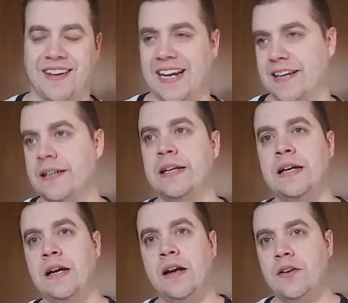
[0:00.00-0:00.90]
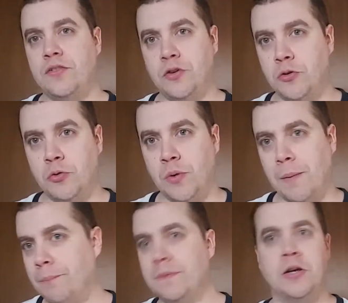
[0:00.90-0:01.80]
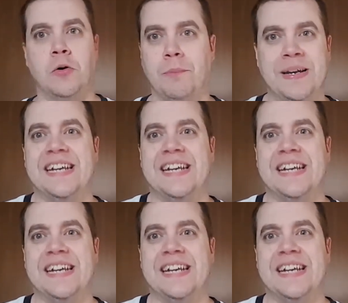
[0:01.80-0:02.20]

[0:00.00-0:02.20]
like to, you know,